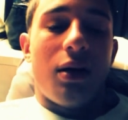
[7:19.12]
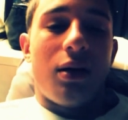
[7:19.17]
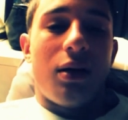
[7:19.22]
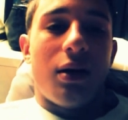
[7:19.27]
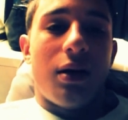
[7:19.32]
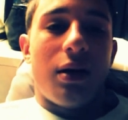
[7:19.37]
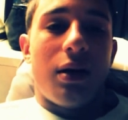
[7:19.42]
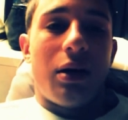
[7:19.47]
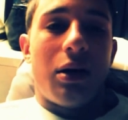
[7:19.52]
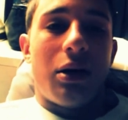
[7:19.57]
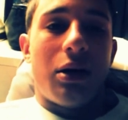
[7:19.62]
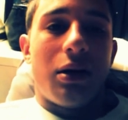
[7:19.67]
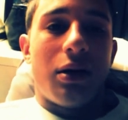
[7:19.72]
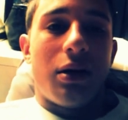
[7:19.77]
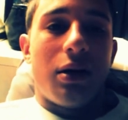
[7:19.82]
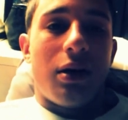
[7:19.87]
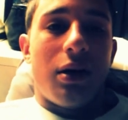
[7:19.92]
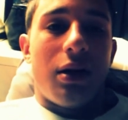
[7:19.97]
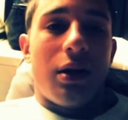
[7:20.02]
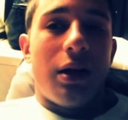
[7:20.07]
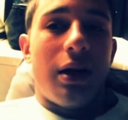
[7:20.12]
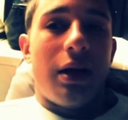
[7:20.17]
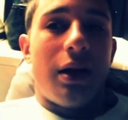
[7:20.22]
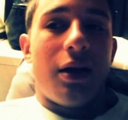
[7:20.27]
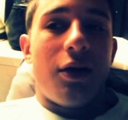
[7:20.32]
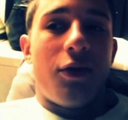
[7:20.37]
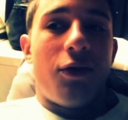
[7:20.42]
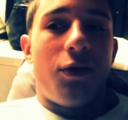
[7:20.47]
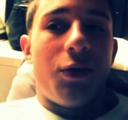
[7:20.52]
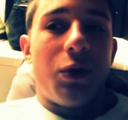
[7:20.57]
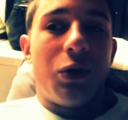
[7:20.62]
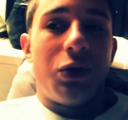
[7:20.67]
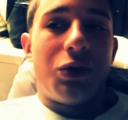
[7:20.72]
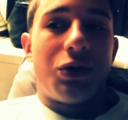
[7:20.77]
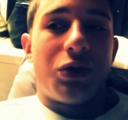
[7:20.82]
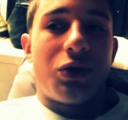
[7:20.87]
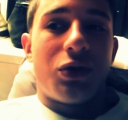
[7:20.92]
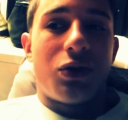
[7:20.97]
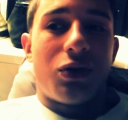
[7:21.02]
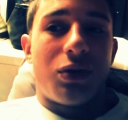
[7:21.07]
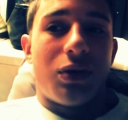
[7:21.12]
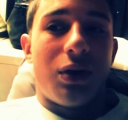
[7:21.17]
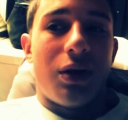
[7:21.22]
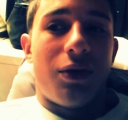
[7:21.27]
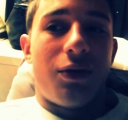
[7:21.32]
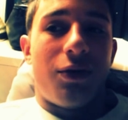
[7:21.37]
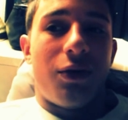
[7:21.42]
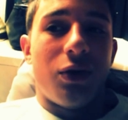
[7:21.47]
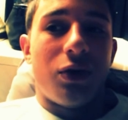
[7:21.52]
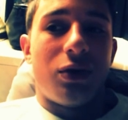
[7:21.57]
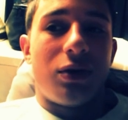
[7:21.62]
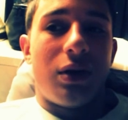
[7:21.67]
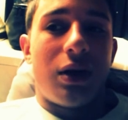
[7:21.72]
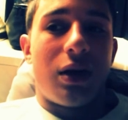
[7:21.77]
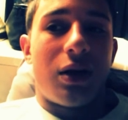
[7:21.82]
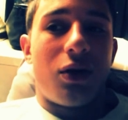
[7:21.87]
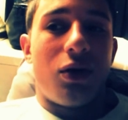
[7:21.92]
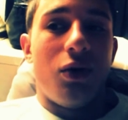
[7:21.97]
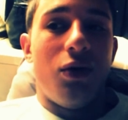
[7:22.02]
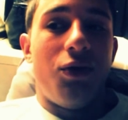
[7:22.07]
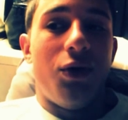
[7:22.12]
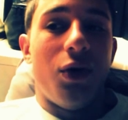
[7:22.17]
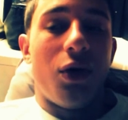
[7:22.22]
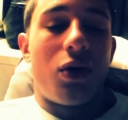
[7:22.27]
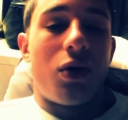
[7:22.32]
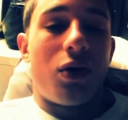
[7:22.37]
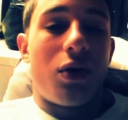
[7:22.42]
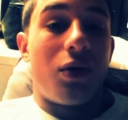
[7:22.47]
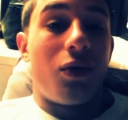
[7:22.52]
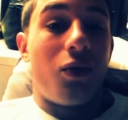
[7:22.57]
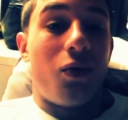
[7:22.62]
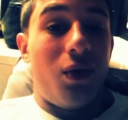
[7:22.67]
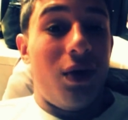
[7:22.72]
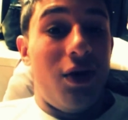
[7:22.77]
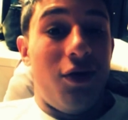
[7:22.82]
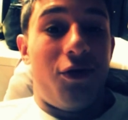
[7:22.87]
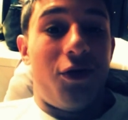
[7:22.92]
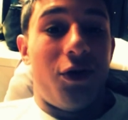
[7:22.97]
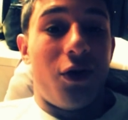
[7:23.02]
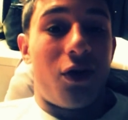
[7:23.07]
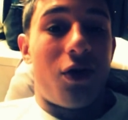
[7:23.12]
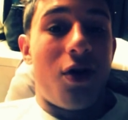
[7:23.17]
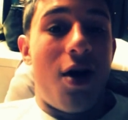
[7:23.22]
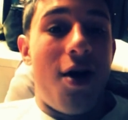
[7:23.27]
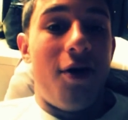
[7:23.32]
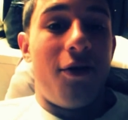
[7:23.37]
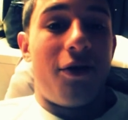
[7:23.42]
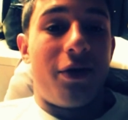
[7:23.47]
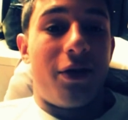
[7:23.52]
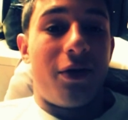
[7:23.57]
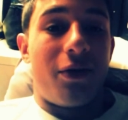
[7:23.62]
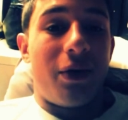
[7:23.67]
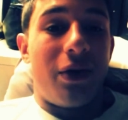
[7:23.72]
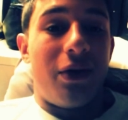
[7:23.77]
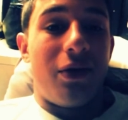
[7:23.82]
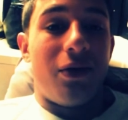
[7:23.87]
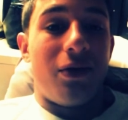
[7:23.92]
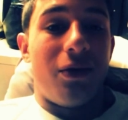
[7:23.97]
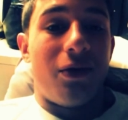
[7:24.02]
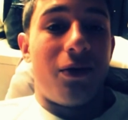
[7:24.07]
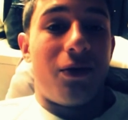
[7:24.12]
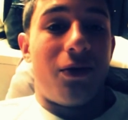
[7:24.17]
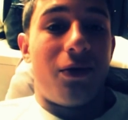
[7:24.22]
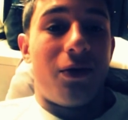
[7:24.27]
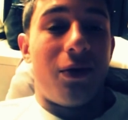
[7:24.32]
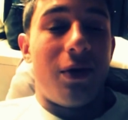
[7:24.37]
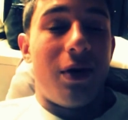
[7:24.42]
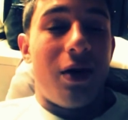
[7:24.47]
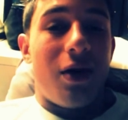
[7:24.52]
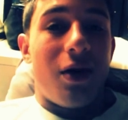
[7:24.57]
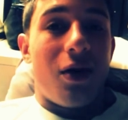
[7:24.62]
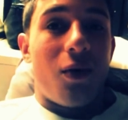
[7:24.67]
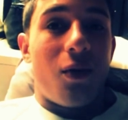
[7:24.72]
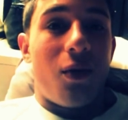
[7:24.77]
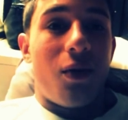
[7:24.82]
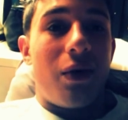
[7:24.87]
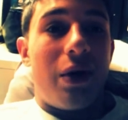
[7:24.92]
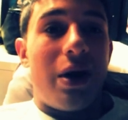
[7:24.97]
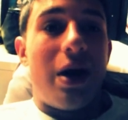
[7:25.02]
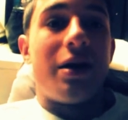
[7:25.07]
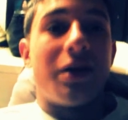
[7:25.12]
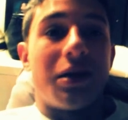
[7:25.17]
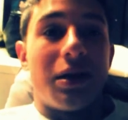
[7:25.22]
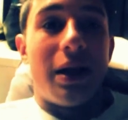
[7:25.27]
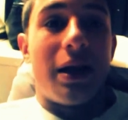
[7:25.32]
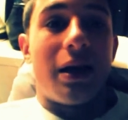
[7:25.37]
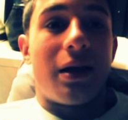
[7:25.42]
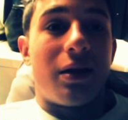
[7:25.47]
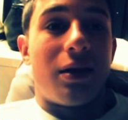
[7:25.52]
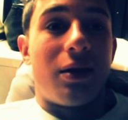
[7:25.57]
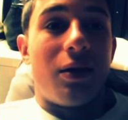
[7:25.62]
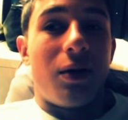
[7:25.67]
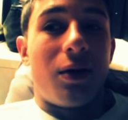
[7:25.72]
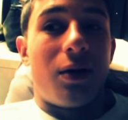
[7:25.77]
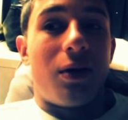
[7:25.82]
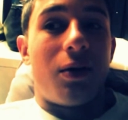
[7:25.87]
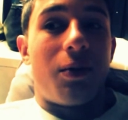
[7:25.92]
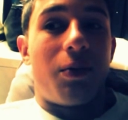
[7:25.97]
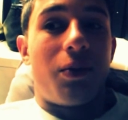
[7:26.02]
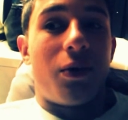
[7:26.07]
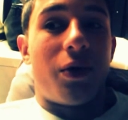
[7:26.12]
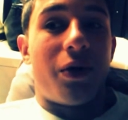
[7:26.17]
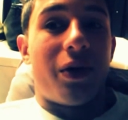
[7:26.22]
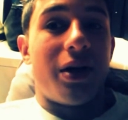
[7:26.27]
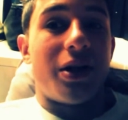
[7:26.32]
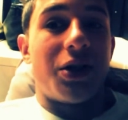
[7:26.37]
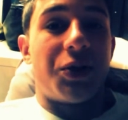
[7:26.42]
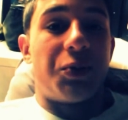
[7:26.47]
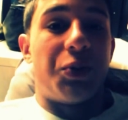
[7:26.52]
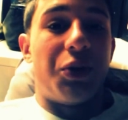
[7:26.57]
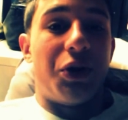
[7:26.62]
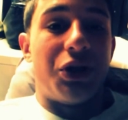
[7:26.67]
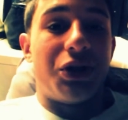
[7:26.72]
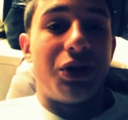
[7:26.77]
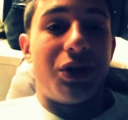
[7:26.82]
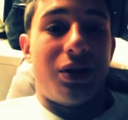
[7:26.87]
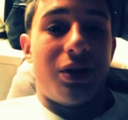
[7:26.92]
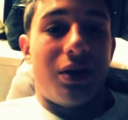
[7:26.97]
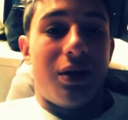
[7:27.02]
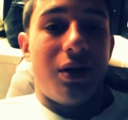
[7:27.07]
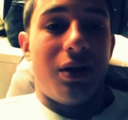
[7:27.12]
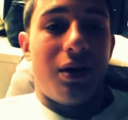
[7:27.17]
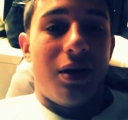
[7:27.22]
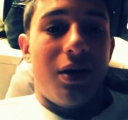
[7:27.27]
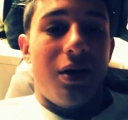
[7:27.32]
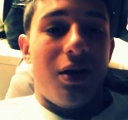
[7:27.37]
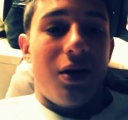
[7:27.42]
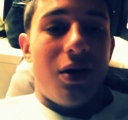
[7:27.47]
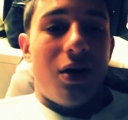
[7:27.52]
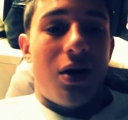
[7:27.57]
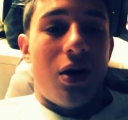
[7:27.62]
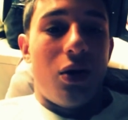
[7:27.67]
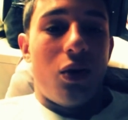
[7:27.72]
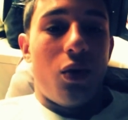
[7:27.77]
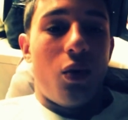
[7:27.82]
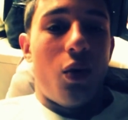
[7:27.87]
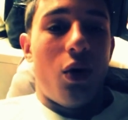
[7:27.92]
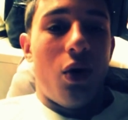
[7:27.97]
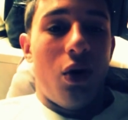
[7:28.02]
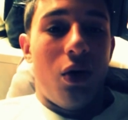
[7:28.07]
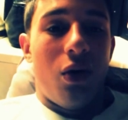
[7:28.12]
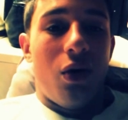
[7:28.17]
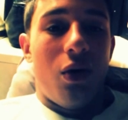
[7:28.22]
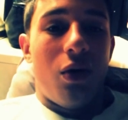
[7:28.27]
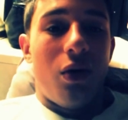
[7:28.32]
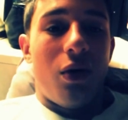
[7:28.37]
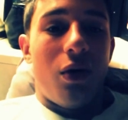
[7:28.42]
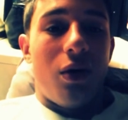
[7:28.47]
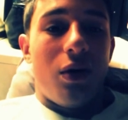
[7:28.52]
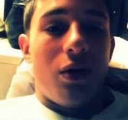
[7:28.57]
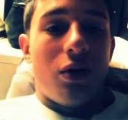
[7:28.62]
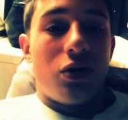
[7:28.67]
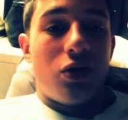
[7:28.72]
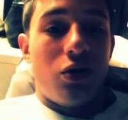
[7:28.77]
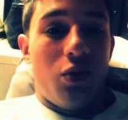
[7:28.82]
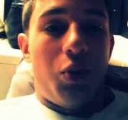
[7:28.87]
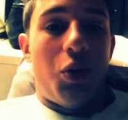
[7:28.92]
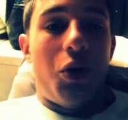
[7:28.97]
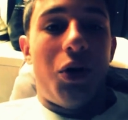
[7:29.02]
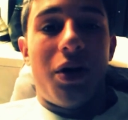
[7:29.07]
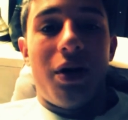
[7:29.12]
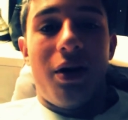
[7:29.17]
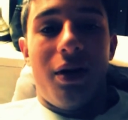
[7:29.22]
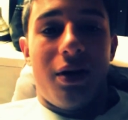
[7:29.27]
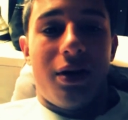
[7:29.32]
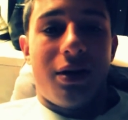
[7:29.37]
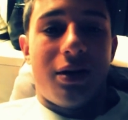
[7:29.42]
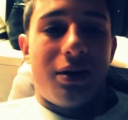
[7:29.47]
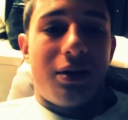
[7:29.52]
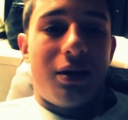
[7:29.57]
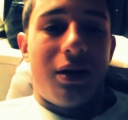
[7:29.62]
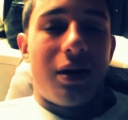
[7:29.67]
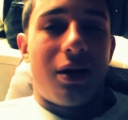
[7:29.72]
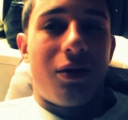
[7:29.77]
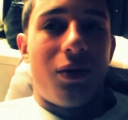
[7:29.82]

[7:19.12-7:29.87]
And uh, like it feels, it feels like you feel, we feel comfort when you, when we have like the greatest person in the world supporting us.